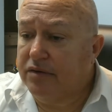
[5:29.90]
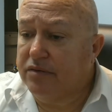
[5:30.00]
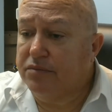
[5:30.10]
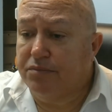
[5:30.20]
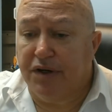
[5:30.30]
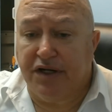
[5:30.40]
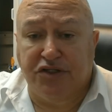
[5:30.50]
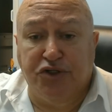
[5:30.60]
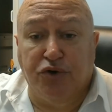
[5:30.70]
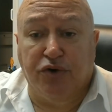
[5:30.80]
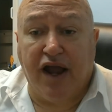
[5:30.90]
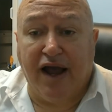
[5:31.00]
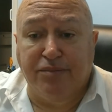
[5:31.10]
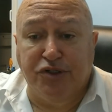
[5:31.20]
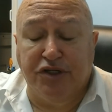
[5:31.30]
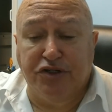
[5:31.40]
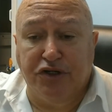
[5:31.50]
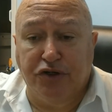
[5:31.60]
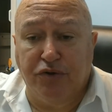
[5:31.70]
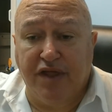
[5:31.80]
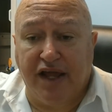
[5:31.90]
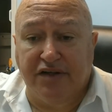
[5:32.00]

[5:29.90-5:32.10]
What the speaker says: but it's your option to do that,